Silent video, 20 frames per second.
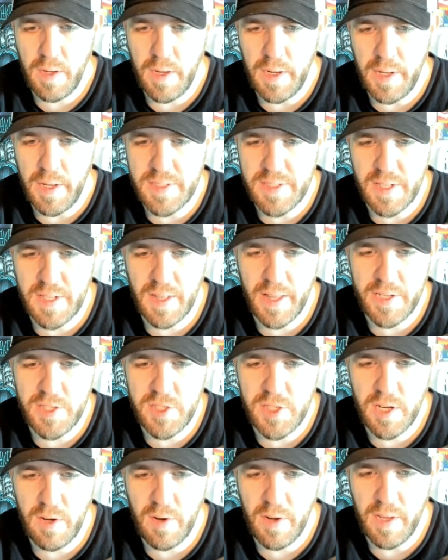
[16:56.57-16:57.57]
it isn't
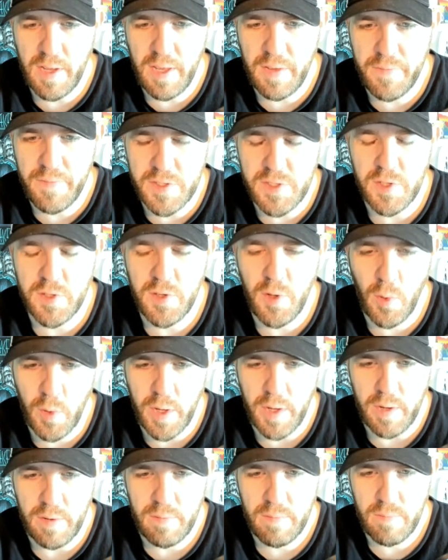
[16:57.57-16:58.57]
legendary if it's a
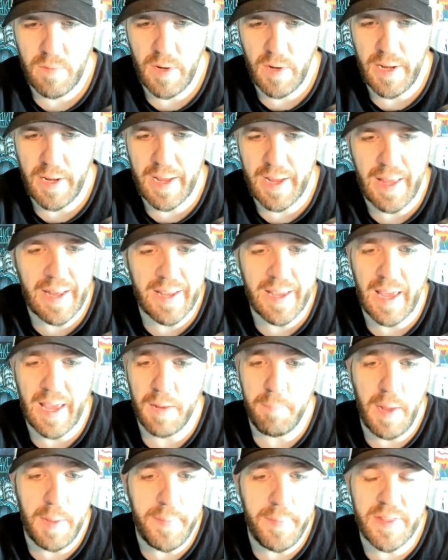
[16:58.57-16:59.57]
token, right? And
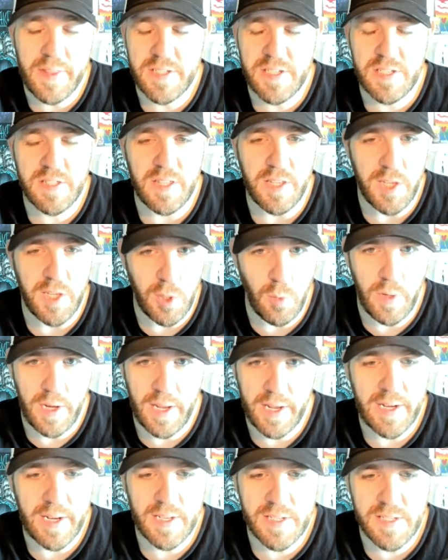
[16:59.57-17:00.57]
again, maybe this is the
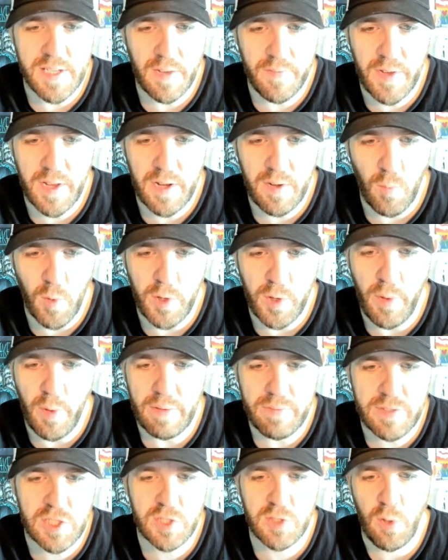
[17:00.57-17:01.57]
uniqueness of it, where you
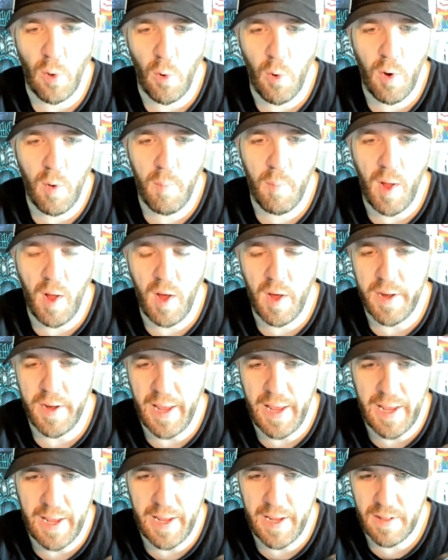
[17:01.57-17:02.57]
have Storm on
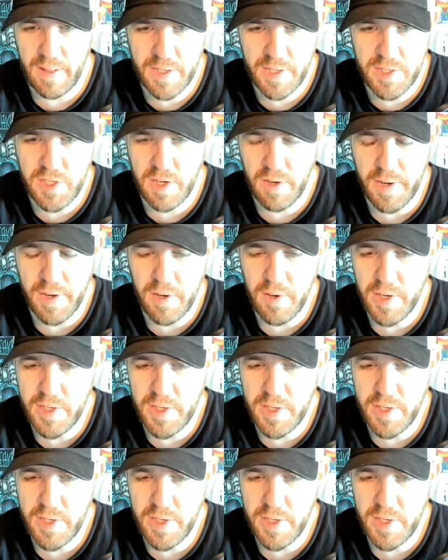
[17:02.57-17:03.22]
a legendary